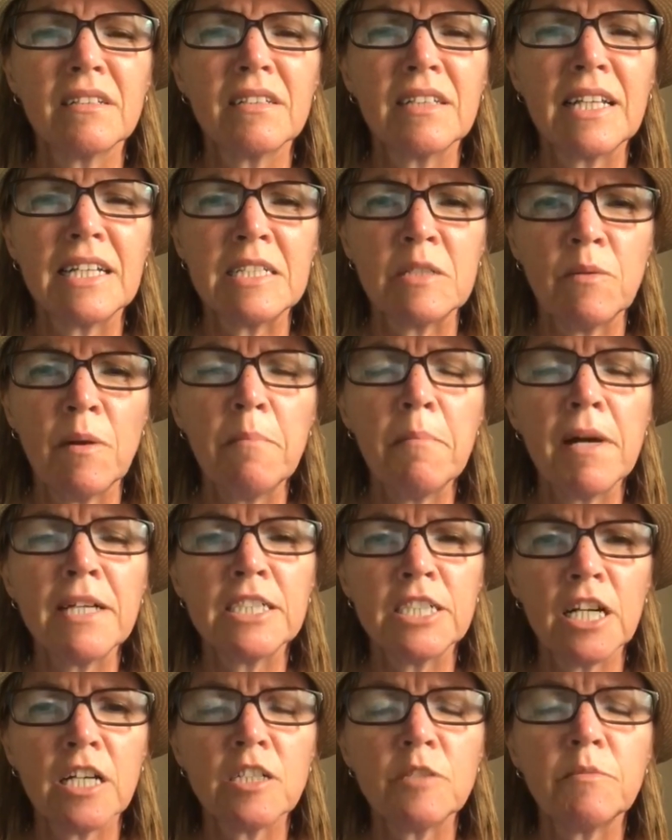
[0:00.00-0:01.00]
That's when my
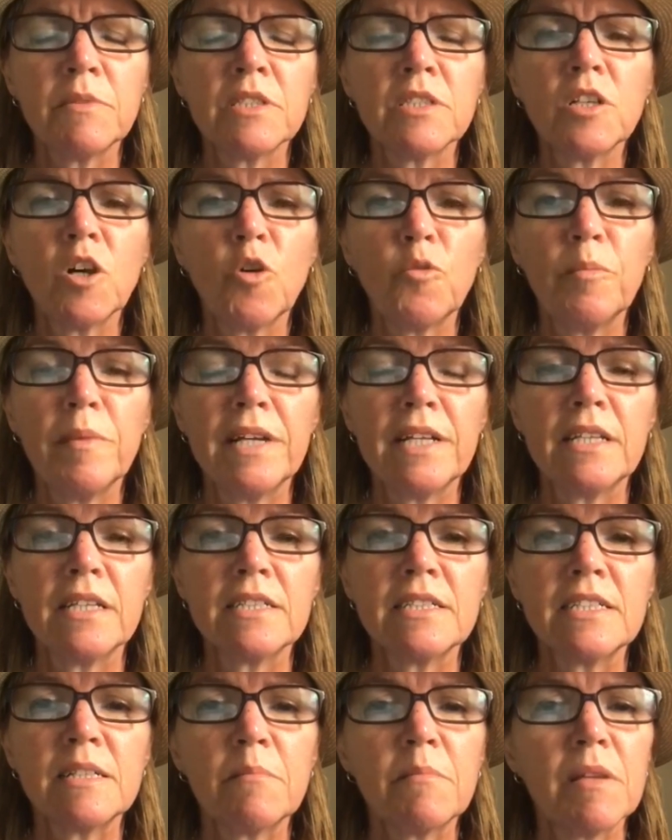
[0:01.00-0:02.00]
judgment told me
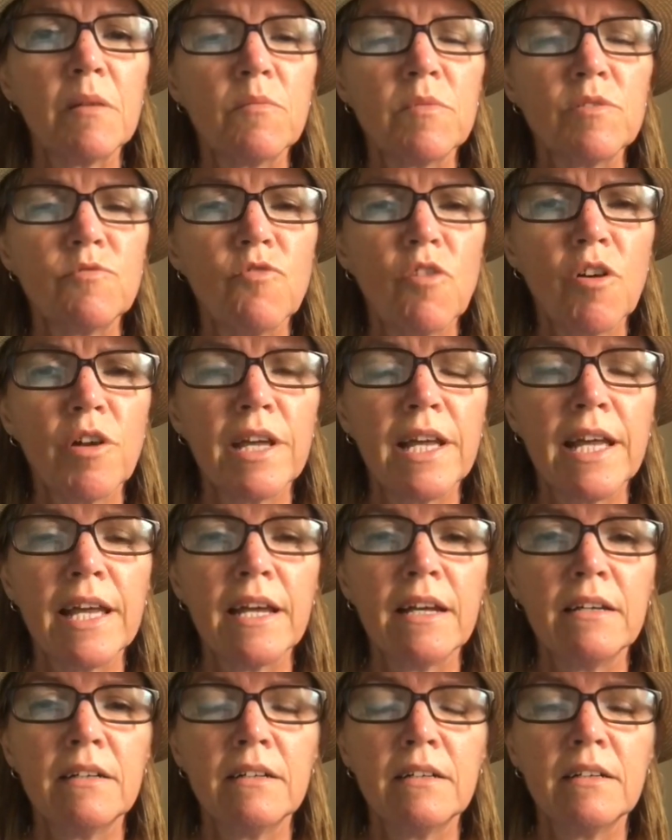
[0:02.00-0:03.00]
that something was wrong
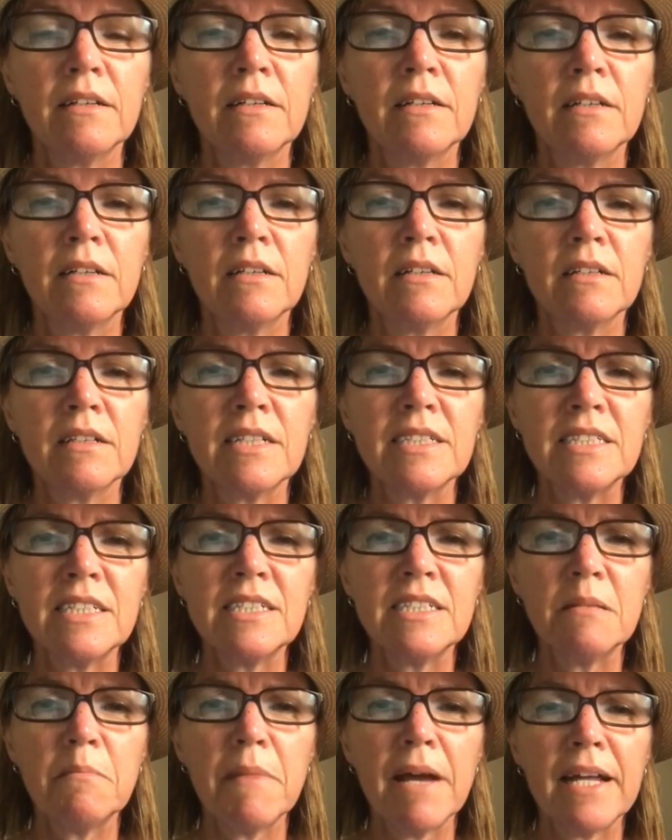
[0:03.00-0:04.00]
here. This
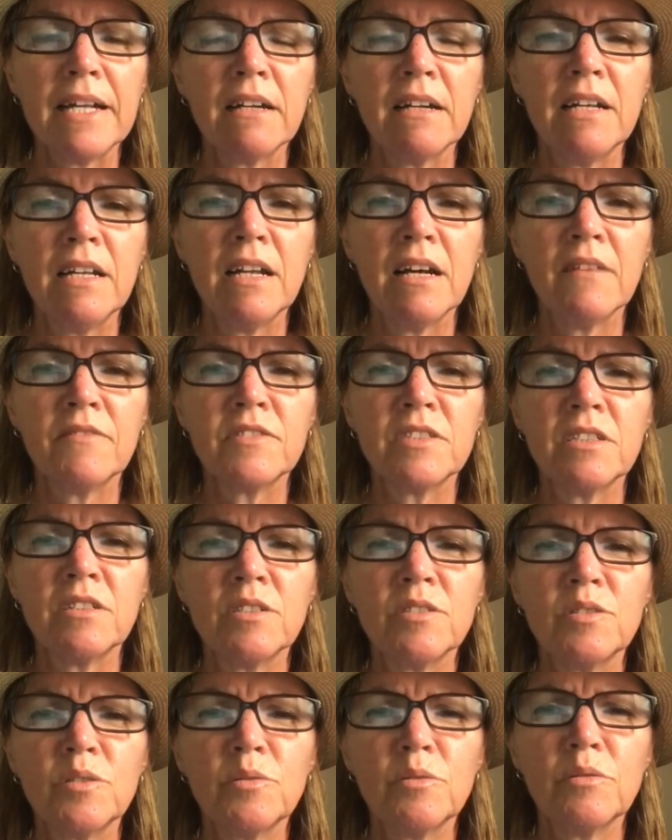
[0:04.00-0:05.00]
is the man I loved and
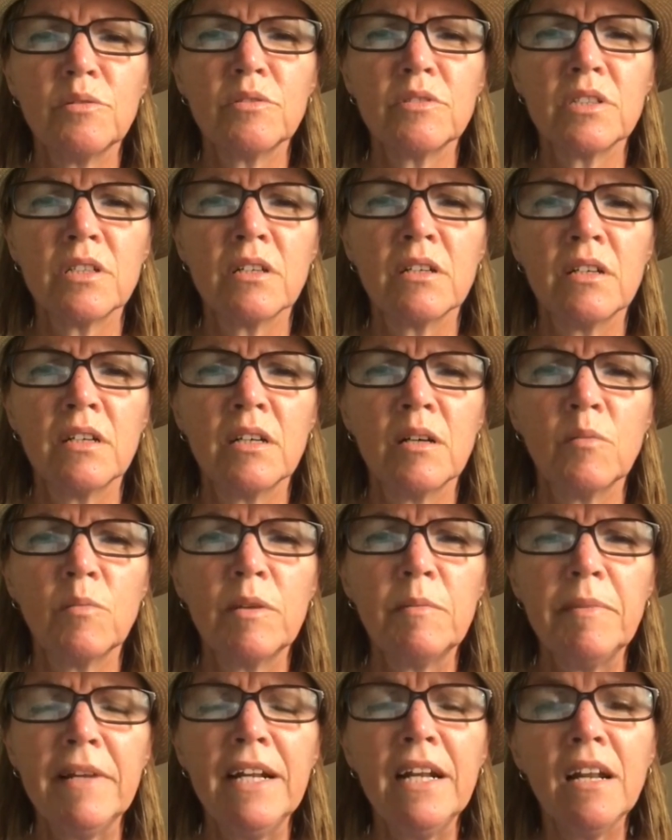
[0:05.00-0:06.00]
adored.
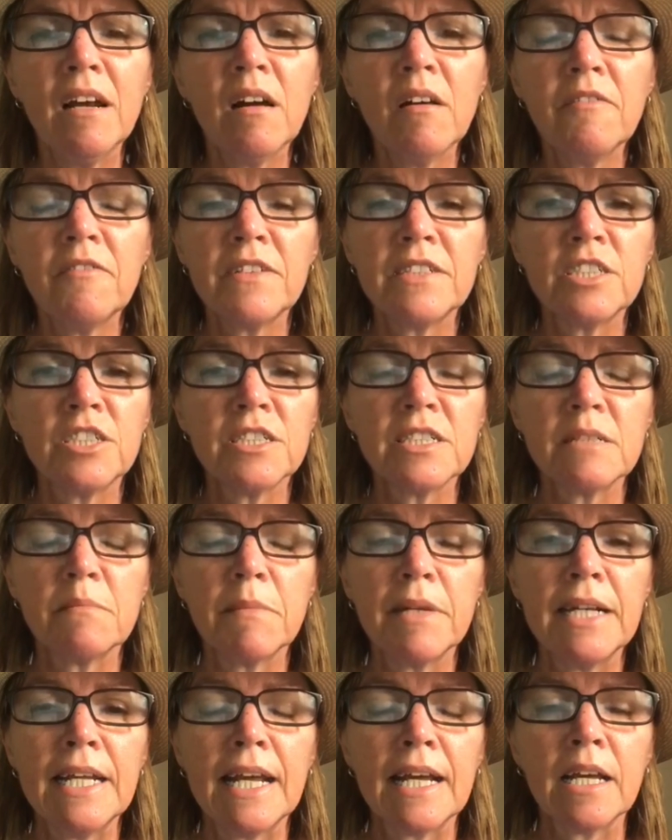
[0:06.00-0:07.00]
We'd been laughing just a
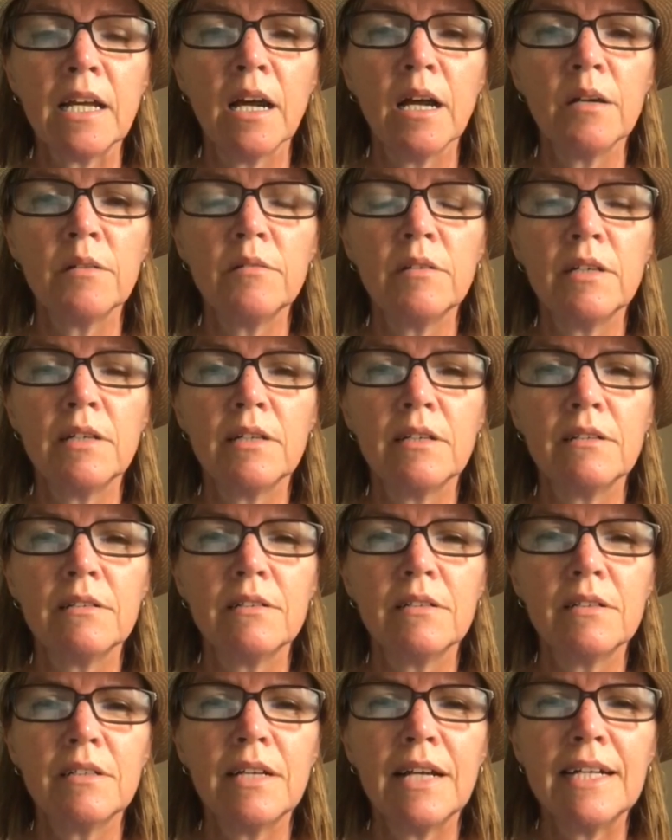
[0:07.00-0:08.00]
minute ago,
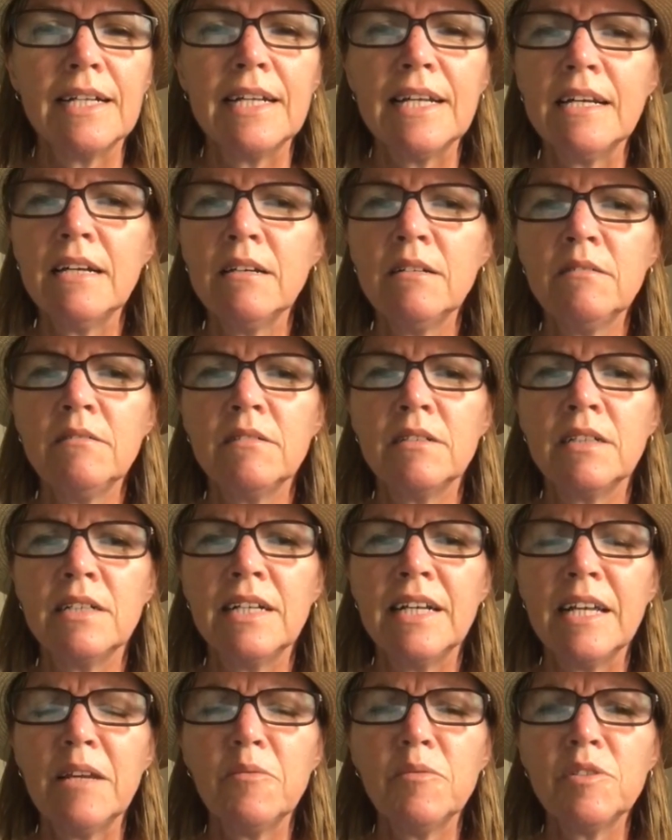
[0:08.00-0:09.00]
and now
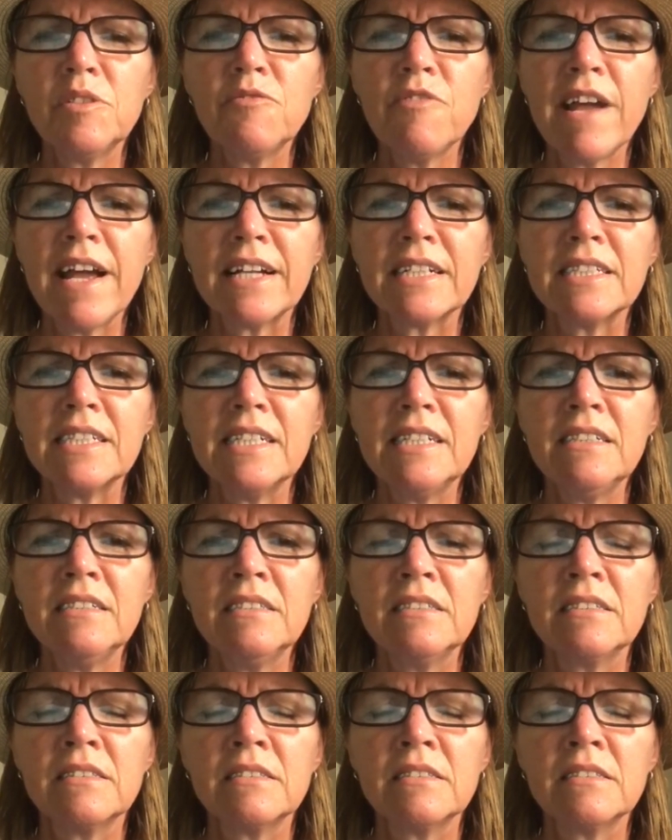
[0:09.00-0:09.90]
he was reacting